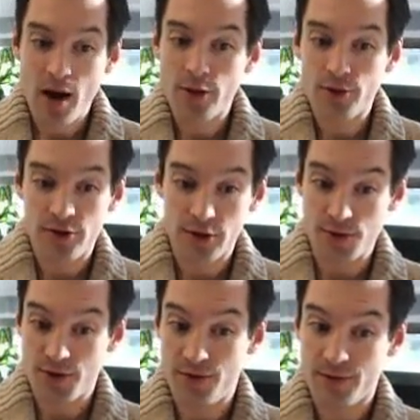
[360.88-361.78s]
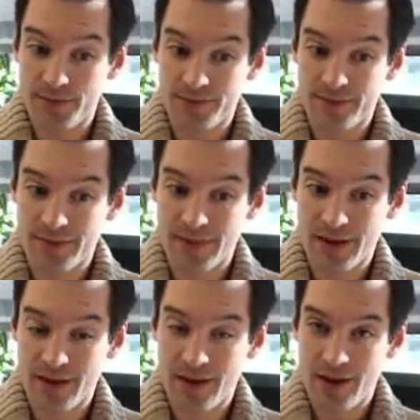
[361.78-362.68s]
other solutions.
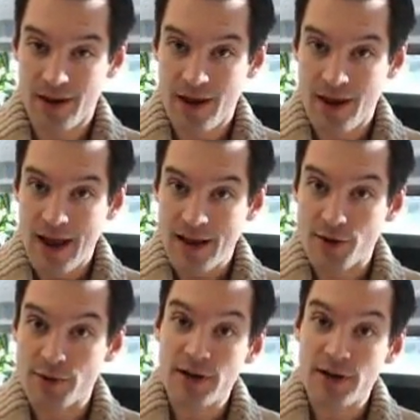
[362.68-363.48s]
And so in